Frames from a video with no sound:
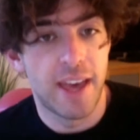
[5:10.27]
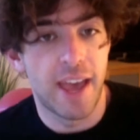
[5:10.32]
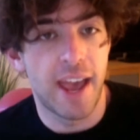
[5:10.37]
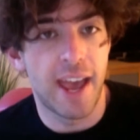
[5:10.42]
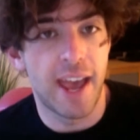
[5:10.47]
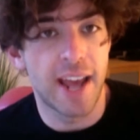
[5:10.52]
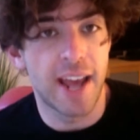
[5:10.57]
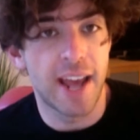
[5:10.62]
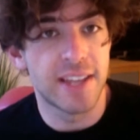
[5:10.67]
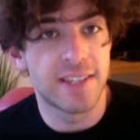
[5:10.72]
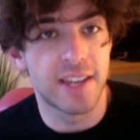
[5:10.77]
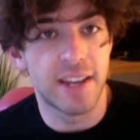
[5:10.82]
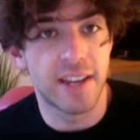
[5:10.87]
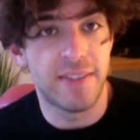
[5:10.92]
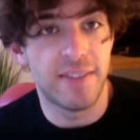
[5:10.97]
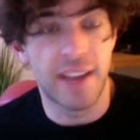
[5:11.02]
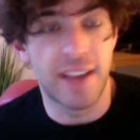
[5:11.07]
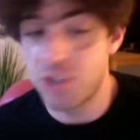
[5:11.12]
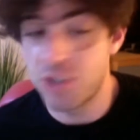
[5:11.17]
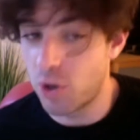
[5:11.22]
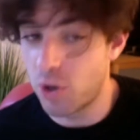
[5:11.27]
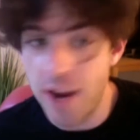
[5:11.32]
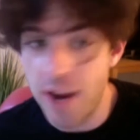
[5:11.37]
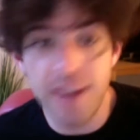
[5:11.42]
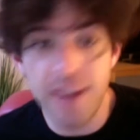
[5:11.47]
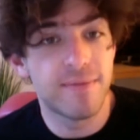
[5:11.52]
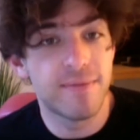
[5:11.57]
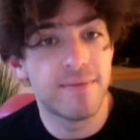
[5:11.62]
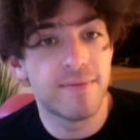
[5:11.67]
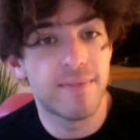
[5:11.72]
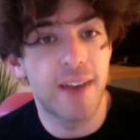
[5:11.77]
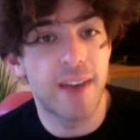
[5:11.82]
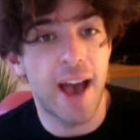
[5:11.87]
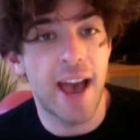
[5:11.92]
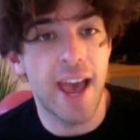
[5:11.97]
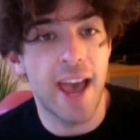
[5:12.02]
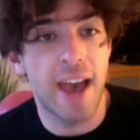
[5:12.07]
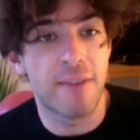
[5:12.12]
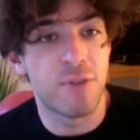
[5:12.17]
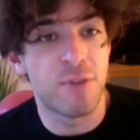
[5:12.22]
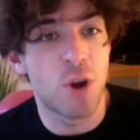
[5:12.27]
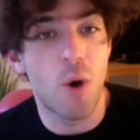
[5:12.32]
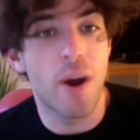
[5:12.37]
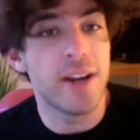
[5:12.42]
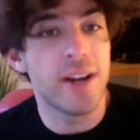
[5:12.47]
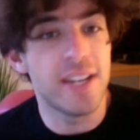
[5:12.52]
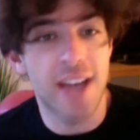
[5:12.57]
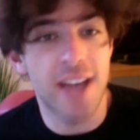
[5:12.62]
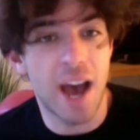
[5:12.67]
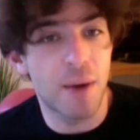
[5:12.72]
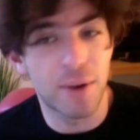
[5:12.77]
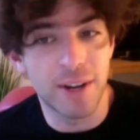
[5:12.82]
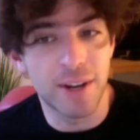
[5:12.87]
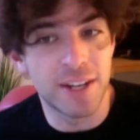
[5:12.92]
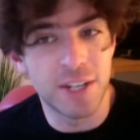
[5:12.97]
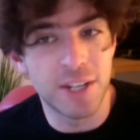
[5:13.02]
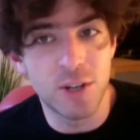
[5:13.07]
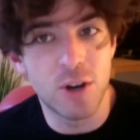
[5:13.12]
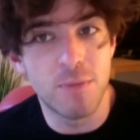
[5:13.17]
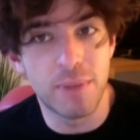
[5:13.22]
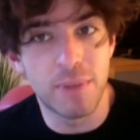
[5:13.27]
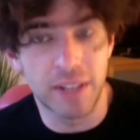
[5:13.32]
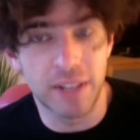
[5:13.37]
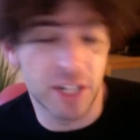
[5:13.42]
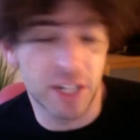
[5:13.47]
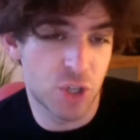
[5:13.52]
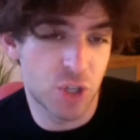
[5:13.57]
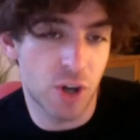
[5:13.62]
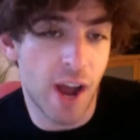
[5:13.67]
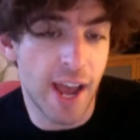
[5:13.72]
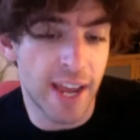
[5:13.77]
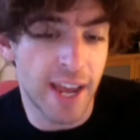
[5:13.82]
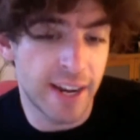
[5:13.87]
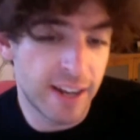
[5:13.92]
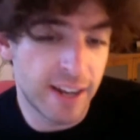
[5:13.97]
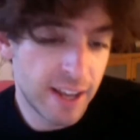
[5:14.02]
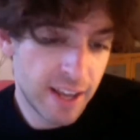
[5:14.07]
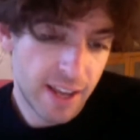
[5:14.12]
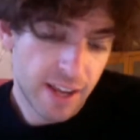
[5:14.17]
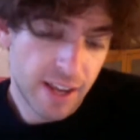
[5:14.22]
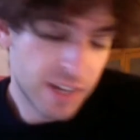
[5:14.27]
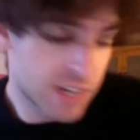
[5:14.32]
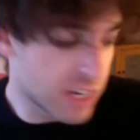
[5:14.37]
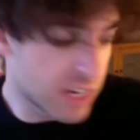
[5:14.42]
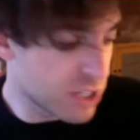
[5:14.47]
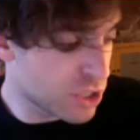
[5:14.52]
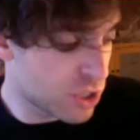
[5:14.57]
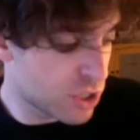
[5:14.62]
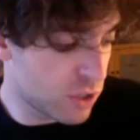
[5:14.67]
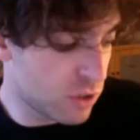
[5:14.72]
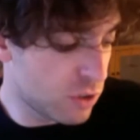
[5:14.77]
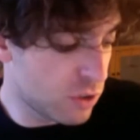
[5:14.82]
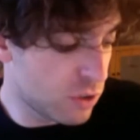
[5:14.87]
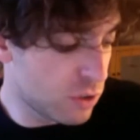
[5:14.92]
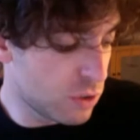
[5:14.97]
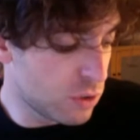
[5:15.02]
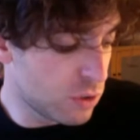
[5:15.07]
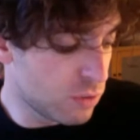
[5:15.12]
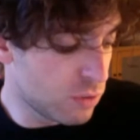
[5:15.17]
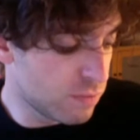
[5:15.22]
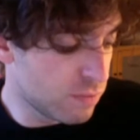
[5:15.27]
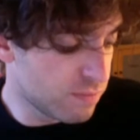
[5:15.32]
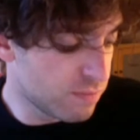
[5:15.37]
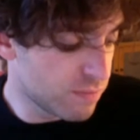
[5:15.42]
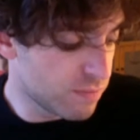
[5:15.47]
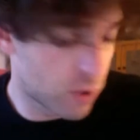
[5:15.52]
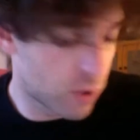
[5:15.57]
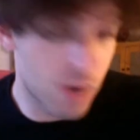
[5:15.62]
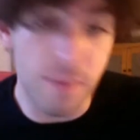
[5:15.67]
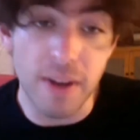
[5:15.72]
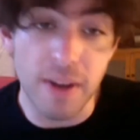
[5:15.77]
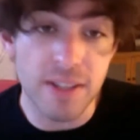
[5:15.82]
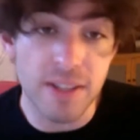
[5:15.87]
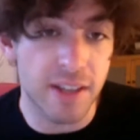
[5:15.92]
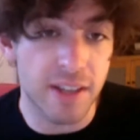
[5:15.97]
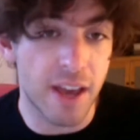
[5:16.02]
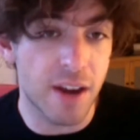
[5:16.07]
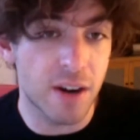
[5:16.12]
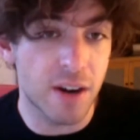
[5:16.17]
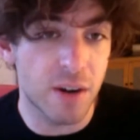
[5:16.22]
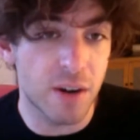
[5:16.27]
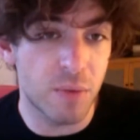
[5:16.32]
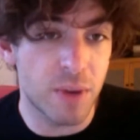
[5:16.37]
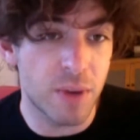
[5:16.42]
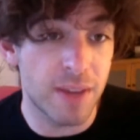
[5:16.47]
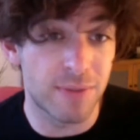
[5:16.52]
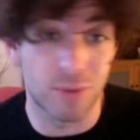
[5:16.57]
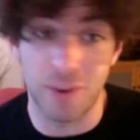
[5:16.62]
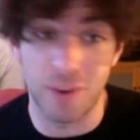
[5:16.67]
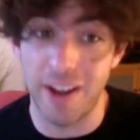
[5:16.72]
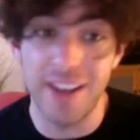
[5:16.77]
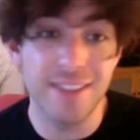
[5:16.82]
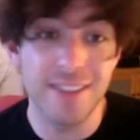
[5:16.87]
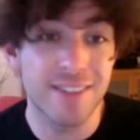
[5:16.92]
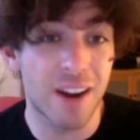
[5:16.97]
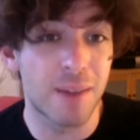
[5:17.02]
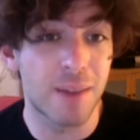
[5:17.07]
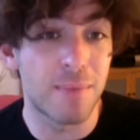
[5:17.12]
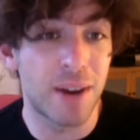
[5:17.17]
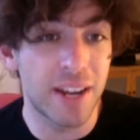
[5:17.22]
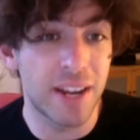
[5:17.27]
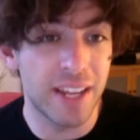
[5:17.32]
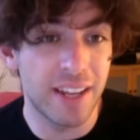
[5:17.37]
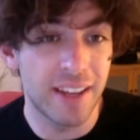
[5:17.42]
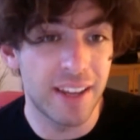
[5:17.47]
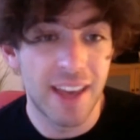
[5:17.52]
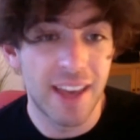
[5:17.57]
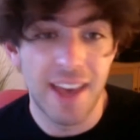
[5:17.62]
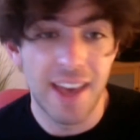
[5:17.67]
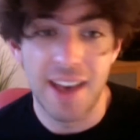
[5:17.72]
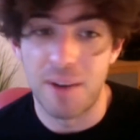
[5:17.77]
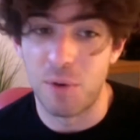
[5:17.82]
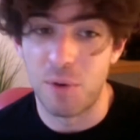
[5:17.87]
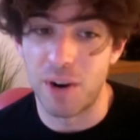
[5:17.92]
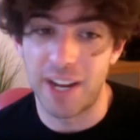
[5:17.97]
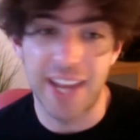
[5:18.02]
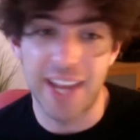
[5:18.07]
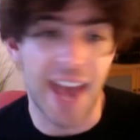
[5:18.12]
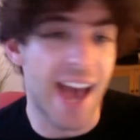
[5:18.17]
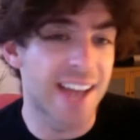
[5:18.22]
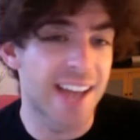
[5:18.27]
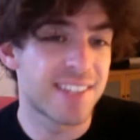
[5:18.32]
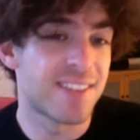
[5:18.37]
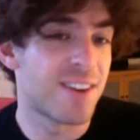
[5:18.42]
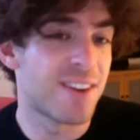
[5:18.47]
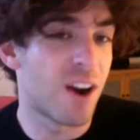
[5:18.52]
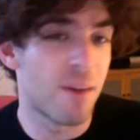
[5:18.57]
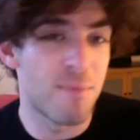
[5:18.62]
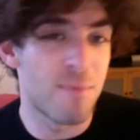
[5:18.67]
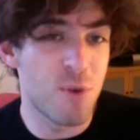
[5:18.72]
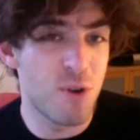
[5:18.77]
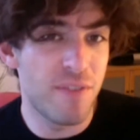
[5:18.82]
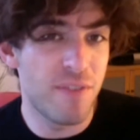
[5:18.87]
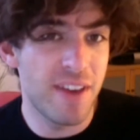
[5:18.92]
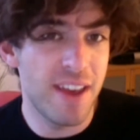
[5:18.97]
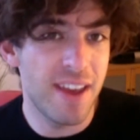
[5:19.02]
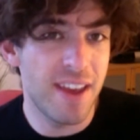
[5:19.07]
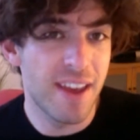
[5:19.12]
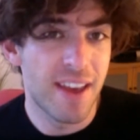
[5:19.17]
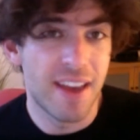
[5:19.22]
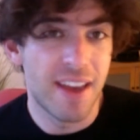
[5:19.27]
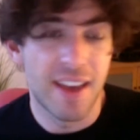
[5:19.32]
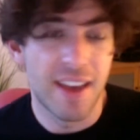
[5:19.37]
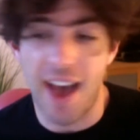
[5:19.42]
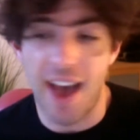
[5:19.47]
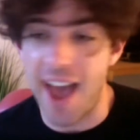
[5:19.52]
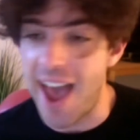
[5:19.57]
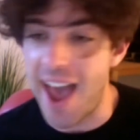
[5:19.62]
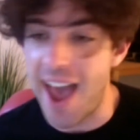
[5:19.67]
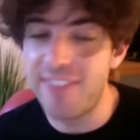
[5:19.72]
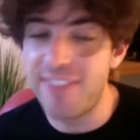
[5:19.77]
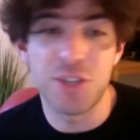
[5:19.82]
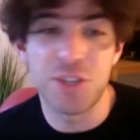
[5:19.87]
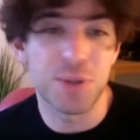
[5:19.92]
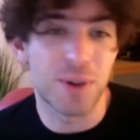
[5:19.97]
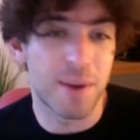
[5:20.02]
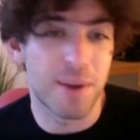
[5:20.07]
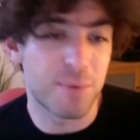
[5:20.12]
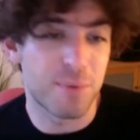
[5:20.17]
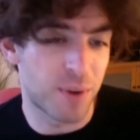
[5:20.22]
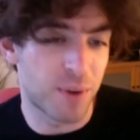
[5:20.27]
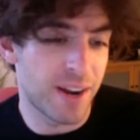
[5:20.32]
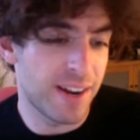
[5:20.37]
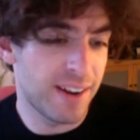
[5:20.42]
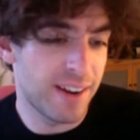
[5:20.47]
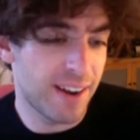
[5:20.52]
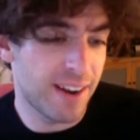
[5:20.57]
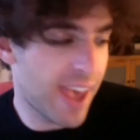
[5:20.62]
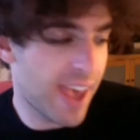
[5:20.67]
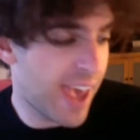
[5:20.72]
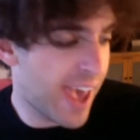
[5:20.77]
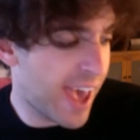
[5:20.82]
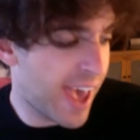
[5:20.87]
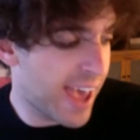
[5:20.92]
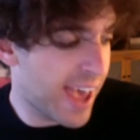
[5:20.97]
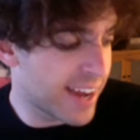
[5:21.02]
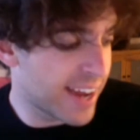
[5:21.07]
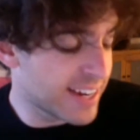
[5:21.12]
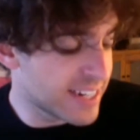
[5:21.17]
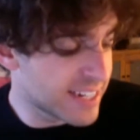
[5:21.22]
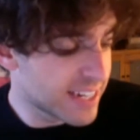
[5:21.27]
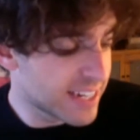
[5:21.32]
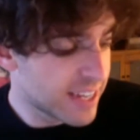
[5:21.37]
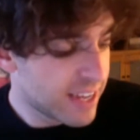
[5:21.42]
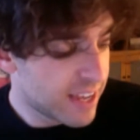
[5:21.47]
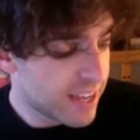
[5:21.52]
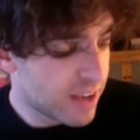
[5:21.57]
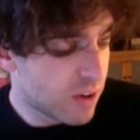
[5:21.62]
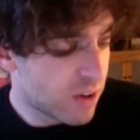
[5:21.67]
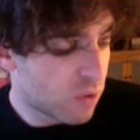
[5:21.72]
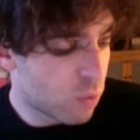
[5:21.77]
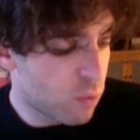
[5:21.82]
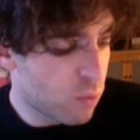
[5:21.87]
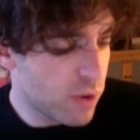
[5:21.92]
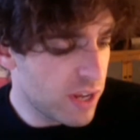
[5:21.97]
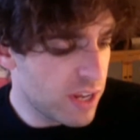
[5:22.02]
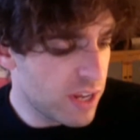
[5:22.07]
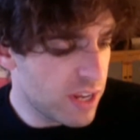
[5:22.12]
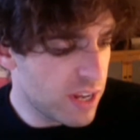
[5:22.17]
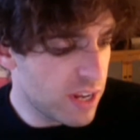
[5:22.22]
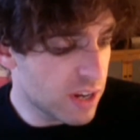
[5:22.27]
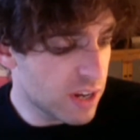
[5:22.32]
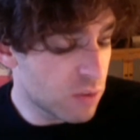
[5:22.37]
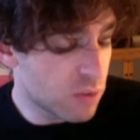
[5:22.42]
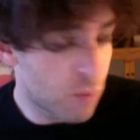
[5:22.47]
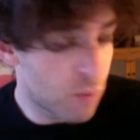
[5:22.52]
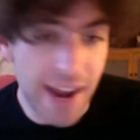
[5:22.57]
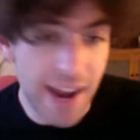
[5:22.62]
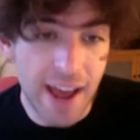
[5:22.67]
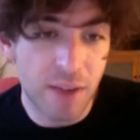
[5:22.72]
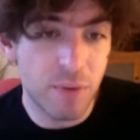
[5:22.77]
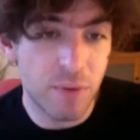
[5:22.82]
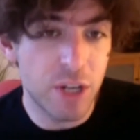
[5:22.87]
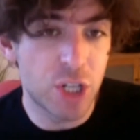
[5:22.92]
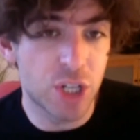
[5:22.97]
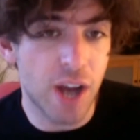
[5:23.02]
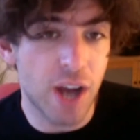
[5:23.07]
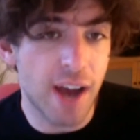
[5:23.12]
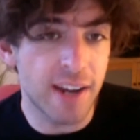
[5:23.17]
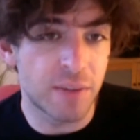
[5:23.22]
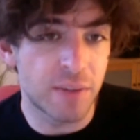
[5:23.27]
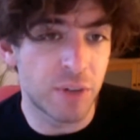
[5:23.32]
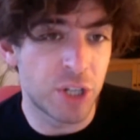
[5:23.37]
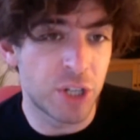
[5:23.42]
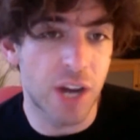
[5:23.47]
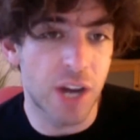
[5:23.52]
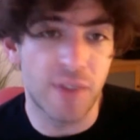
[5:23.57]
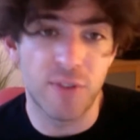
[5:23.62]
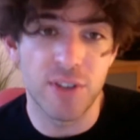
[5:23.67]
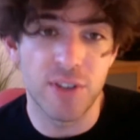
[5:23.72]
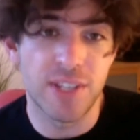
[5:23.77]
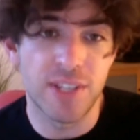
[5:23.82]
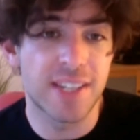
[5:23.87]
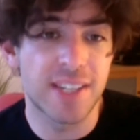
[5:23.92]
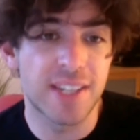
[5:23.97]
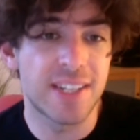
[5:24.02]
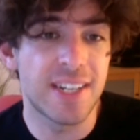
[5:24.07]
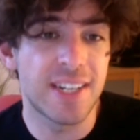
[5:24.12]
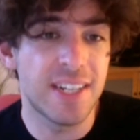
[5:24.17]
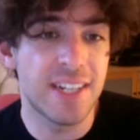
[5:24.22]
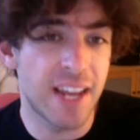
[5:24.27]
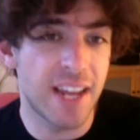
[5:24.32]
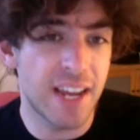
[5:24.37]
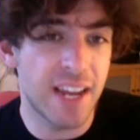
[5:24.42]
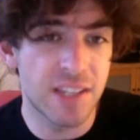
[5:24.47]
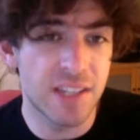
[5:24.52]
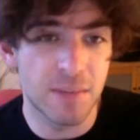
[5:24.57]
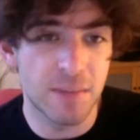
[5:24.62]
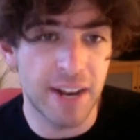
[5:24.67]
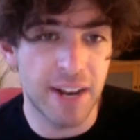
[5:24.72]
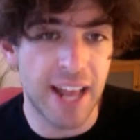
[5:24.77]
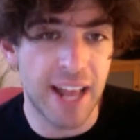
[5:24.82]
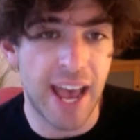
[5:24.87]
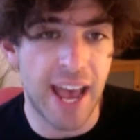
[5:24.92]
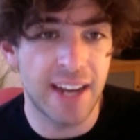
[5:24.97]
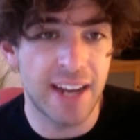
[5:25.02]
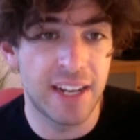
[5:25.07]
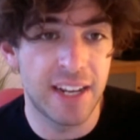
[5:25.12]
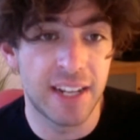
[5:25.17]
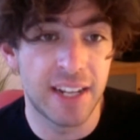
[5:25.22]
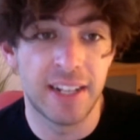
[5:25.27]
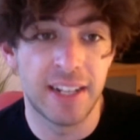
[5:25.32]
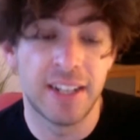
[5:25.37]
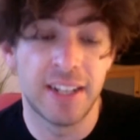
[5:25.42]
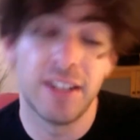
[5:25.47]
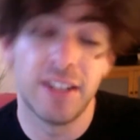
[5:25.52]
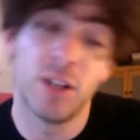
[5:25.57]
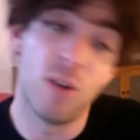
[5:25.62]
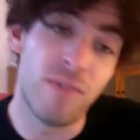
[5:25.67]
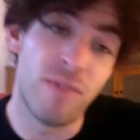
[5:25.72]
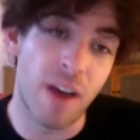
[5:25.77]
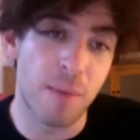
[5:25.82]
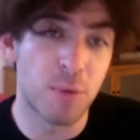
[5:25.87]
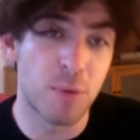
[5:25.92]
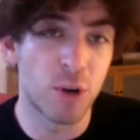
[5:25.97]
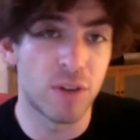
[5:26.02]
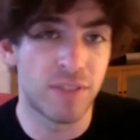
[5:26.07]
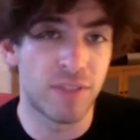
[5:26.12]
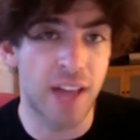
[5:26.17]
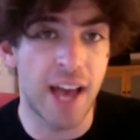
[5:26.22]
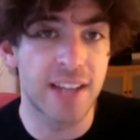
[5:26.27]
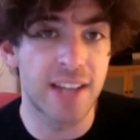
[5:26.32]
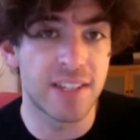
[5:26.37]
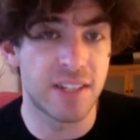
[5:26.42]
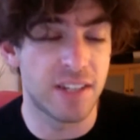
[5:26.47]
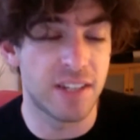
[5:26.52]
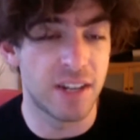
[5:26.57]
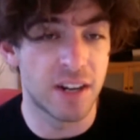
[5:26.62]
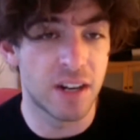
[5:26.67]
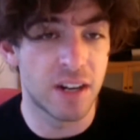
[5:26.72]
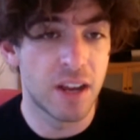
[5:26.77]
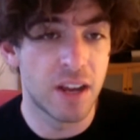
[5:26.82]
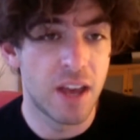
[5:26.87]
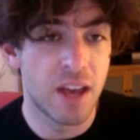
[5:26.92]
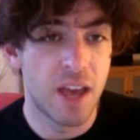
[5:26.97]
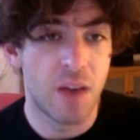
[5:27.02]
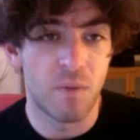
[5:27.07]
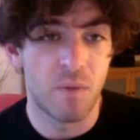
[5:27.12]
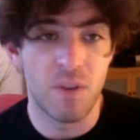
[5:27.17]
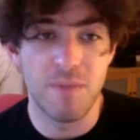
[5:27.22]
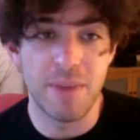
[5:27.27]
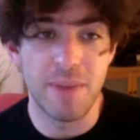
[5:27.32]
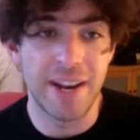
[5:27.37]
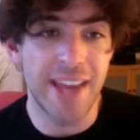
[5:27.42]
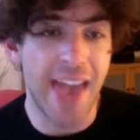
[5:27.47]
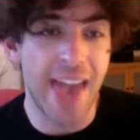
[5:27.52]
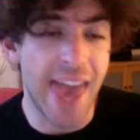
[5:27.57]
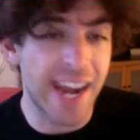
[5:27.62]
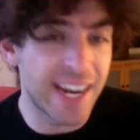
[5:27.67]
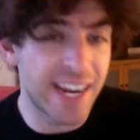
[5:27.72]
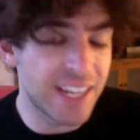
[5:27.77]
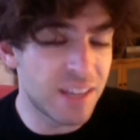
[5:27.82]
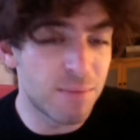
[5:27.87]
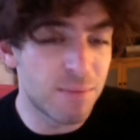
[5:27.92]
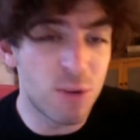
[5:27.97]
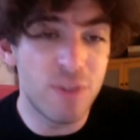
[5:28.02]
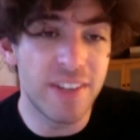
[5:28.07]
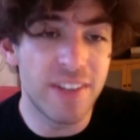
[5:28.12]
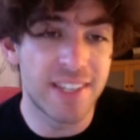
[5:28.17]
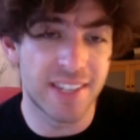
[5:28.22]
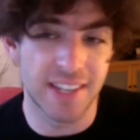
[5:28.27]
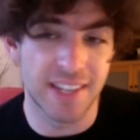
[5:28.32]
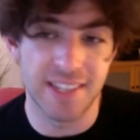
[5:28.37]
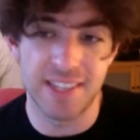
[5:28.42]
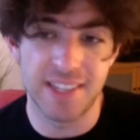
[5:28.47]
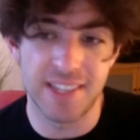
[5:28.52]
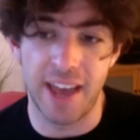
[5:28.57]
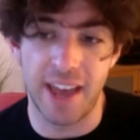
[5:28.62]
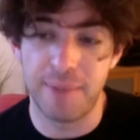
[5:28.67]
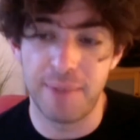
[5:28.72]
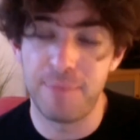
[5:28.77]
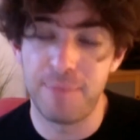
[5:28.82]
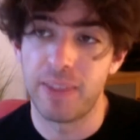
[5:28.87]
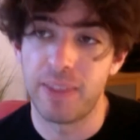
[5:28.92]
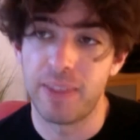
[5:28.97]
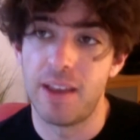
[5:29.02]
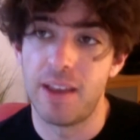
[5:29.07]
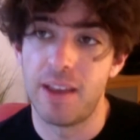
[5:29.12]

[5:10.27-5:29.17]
And I said, that's great. I have no idea how we're going to do it, but let's try it. Cut to 3 months later, we've raised our money. We're casted our movie. I had the script written, and we went out and we shot it. We shot for 16 days in Manhattan in November of last year. We've been editing the movie since then.